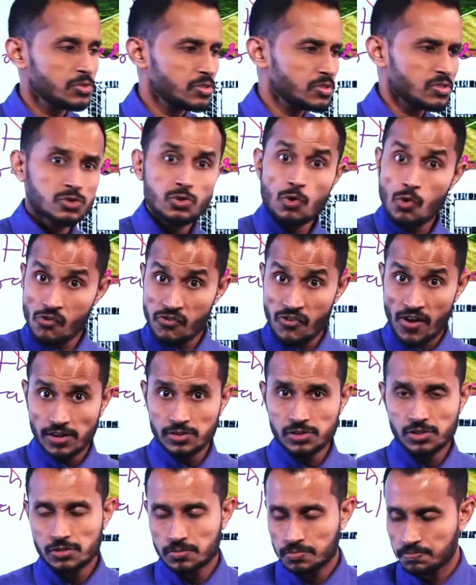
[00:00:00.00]

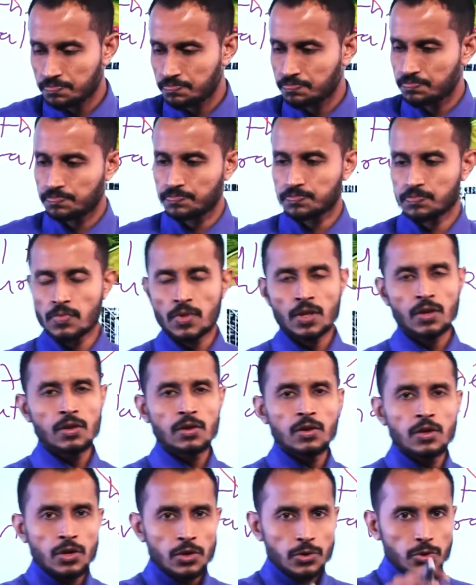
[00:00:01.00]
sofas.
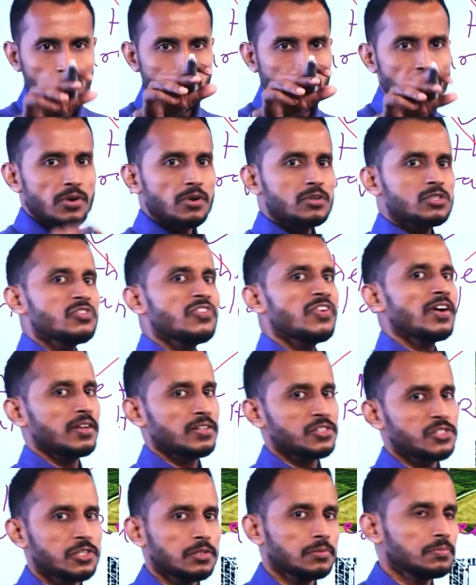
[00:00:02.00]
You produce
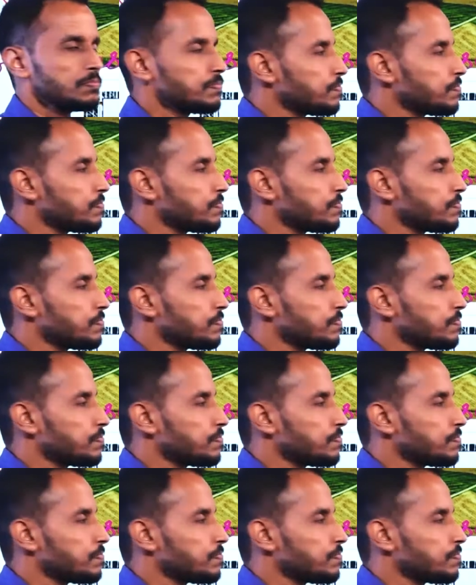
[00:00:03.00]
furniture